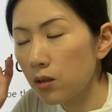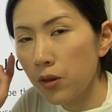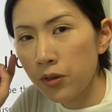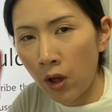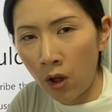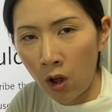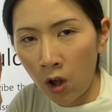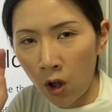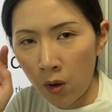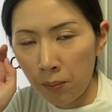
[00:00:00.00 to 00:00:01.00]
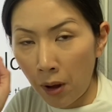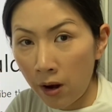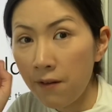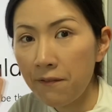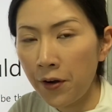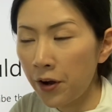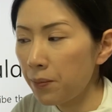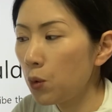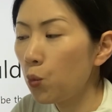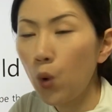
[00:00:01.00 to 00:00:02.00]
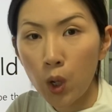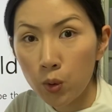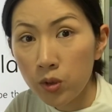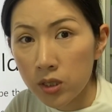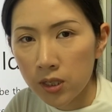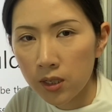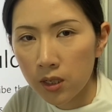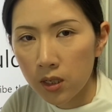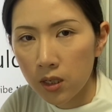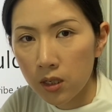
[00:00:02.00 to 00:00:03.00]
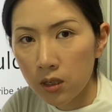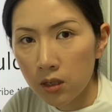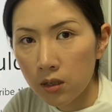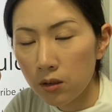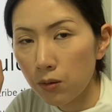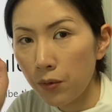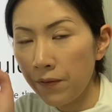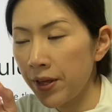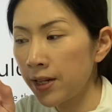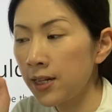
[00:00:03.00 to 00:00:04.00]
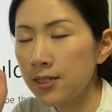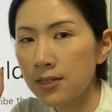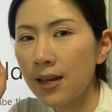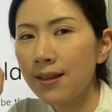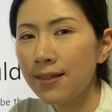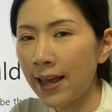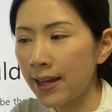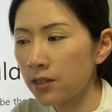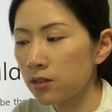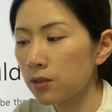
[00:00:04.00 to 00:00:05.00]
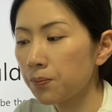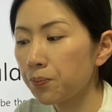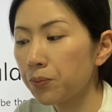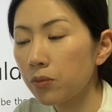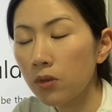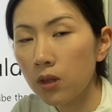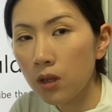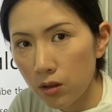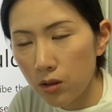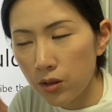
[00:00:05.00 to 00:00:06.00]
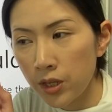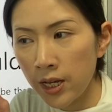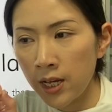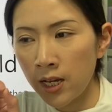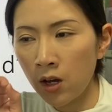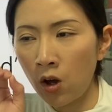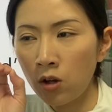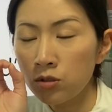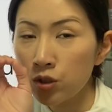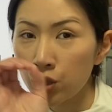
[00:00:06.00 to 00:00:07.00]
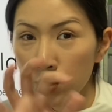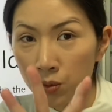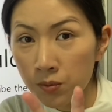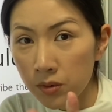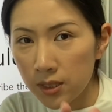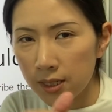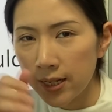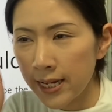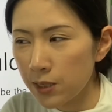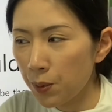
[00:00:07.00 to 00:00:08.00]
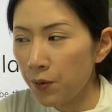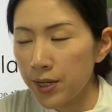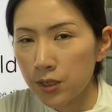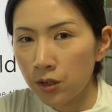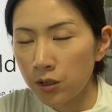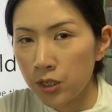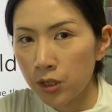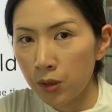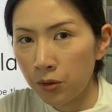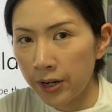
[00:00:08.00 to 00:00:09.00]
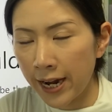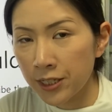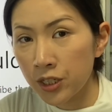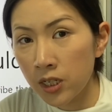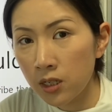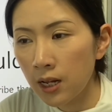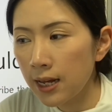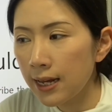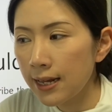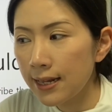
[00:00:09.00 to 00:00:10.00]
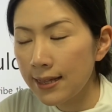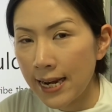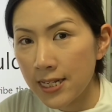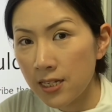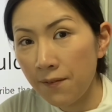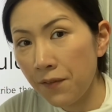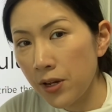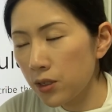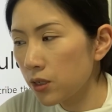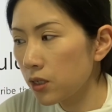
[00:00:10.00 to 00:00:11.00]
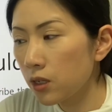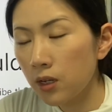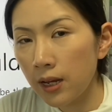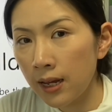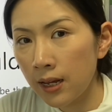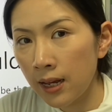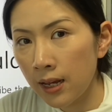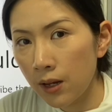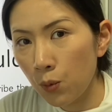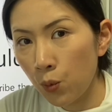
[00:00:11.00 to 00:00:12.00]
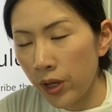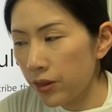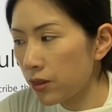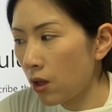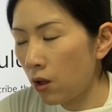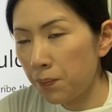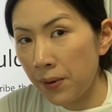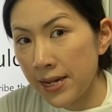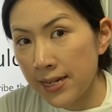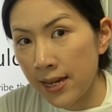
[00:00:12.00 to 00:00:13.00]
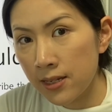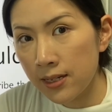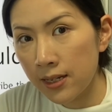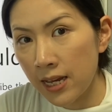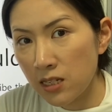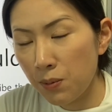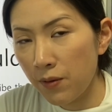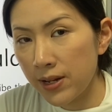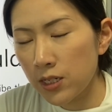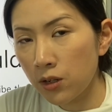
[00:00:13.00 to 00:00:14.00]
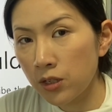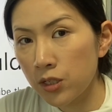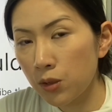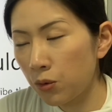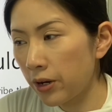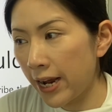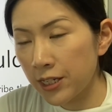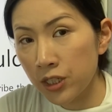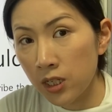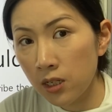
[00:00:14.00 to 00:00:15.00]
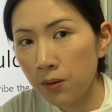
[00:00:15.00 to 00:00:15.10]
the modal verb would reveals that the assumed experience, condition, or action that is different with the present experience, condition, or action